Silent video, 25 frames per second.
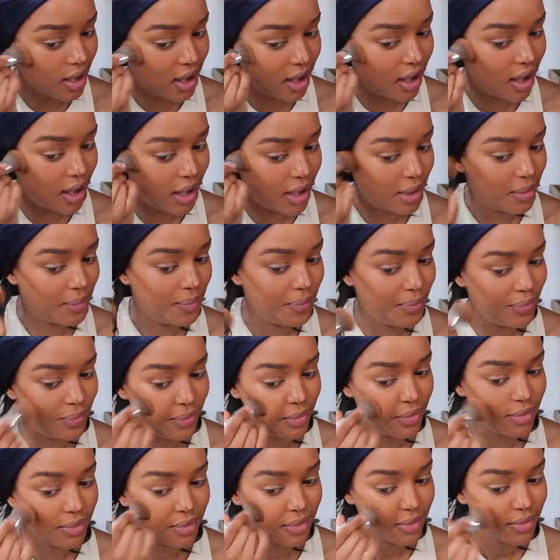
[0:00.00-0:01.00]

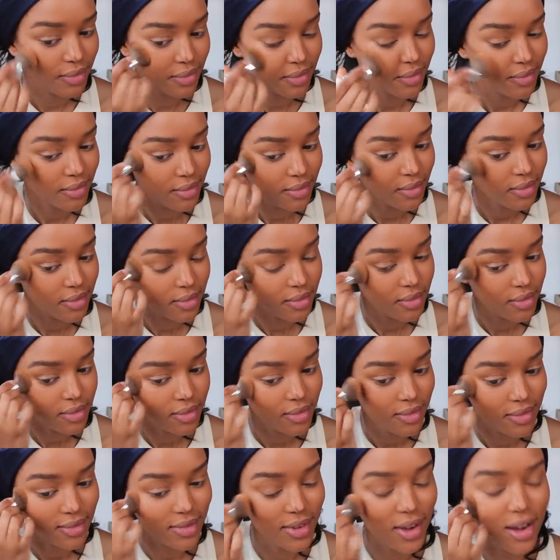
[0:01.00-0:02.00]
Um,
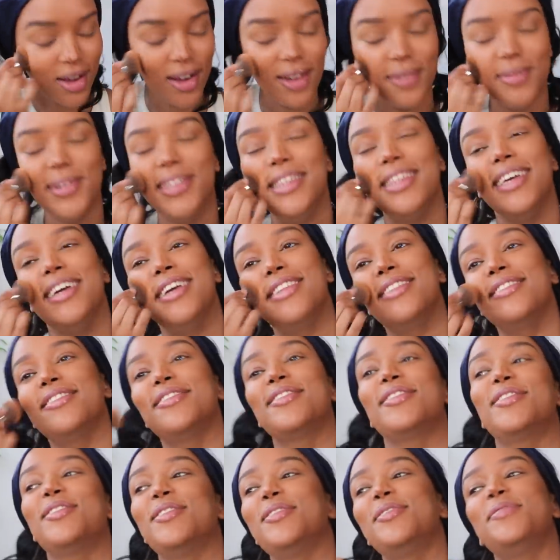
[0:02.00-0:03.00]
oh my days are
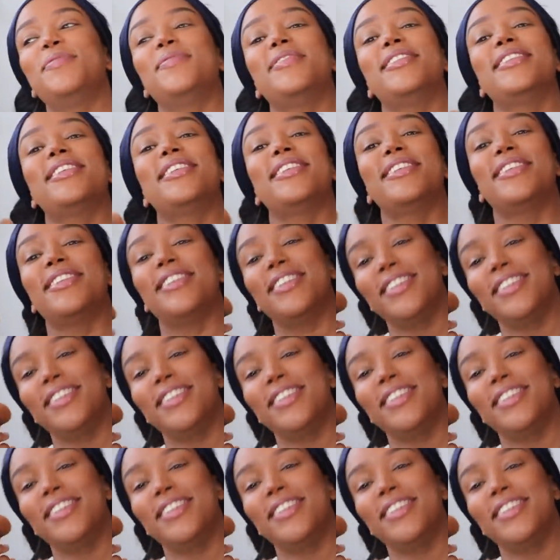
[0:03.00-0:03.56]
so much.